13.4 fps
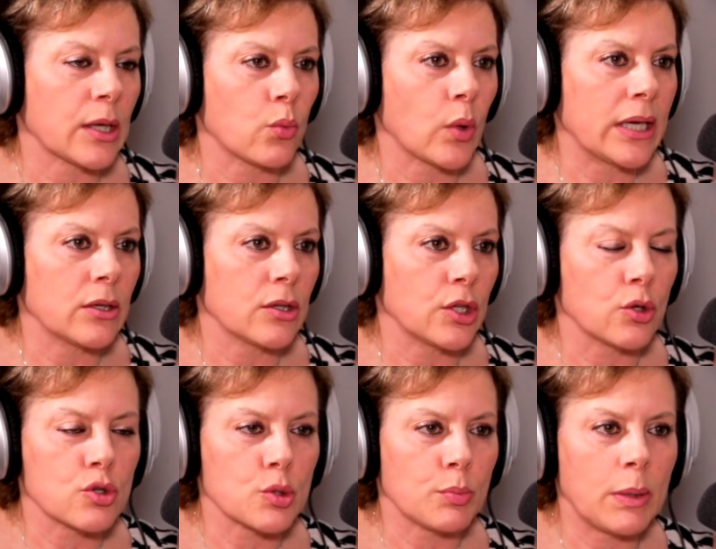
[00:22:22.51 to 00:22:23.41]
Like, when,
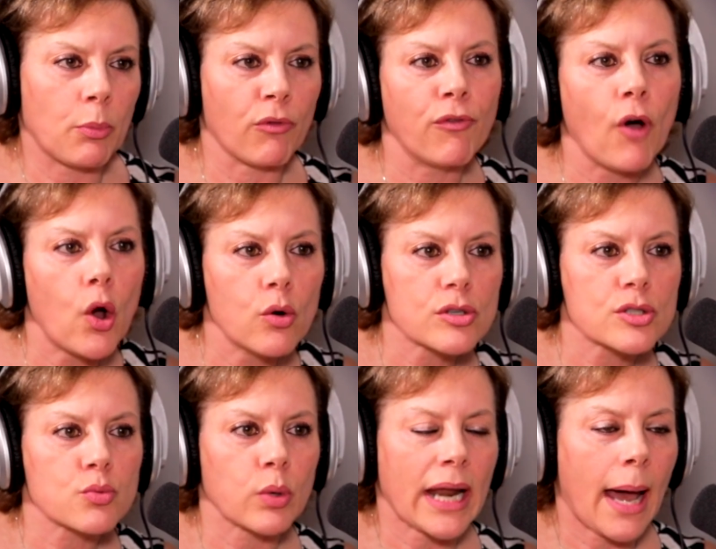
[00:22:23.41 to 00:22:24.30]
do people
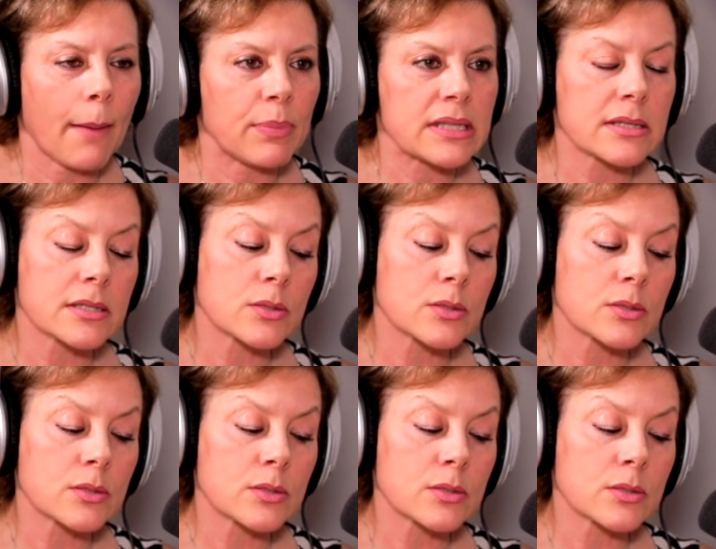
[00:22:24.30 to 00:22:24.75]
vote? What happens?